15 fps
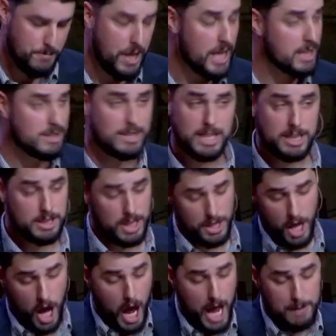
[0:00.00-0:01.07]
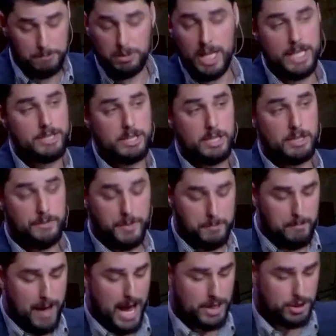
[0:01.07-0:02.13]
They exist in the high places of the
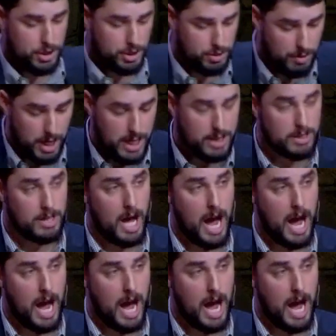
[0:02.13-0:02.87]
magistrate,